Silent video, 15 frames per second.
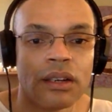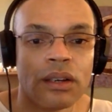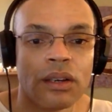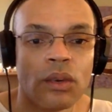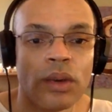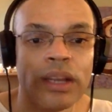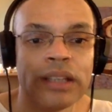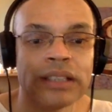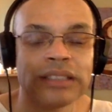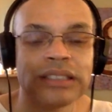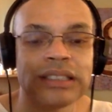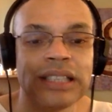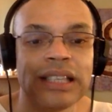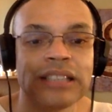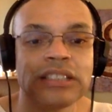where he looks
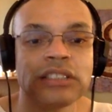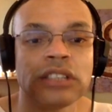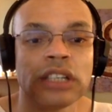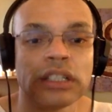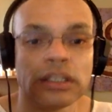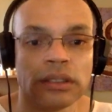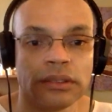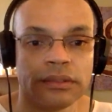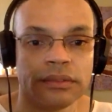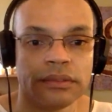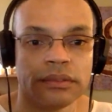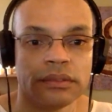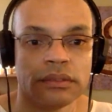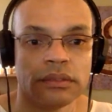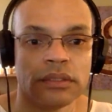at the external.
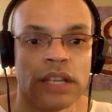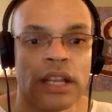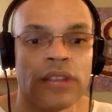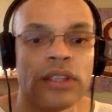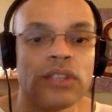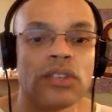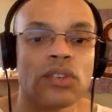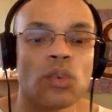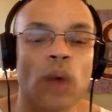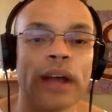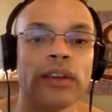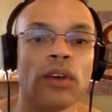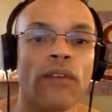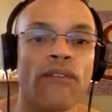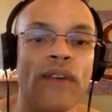This is why
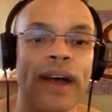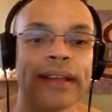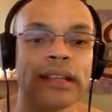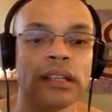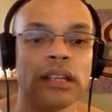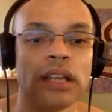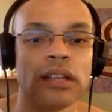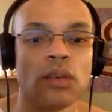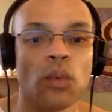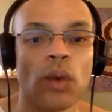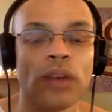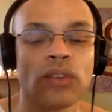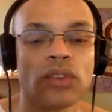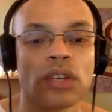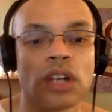you'll find in
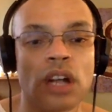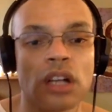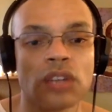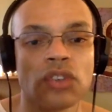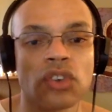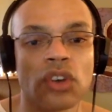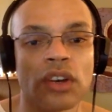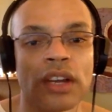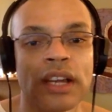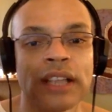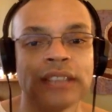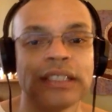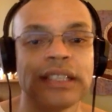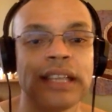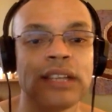Western culture
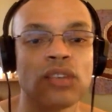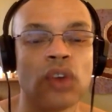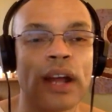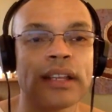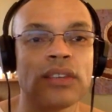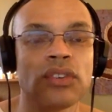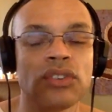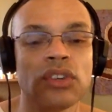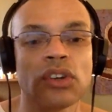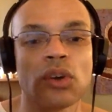that they try to steer